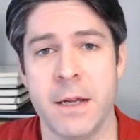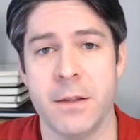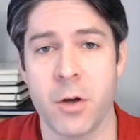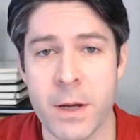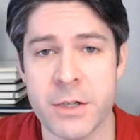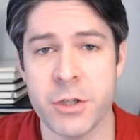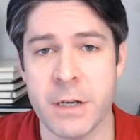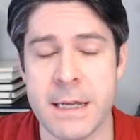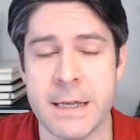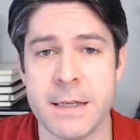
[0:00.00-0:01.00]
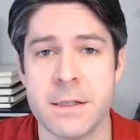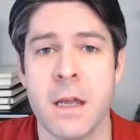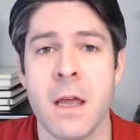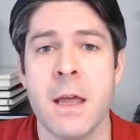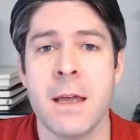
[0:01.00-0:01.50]
And the question is,
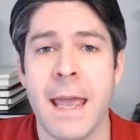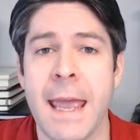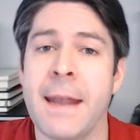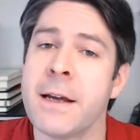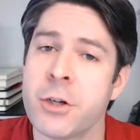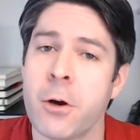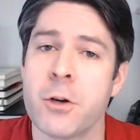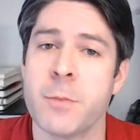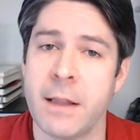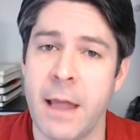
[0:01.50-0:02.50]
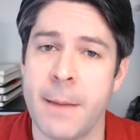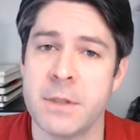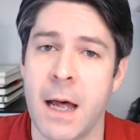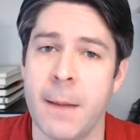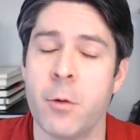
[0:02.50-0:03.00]
can I charge my laptop